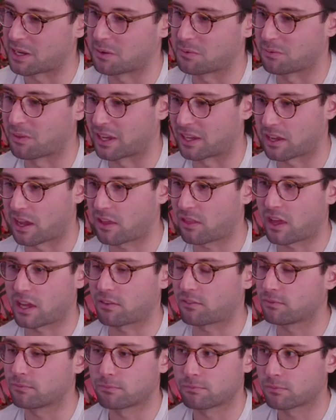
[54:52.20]
lady like at
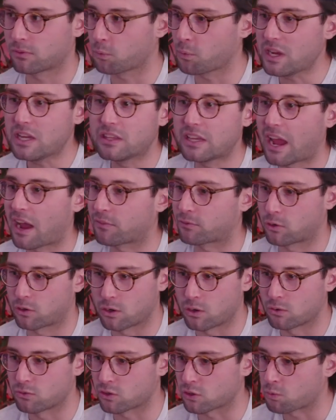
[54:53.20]
like 3
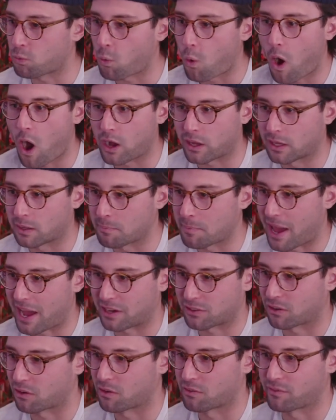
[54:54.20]
PM just walking
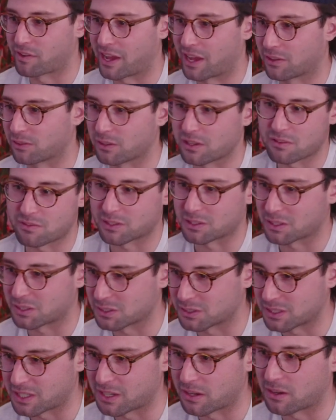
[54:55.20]
back to her van leaving the
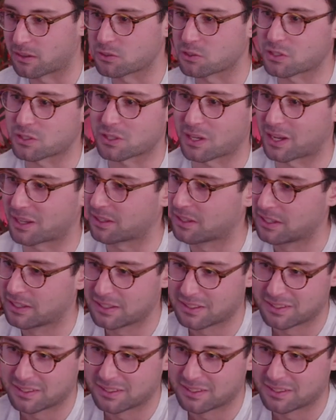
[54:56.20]
casino. I was just like,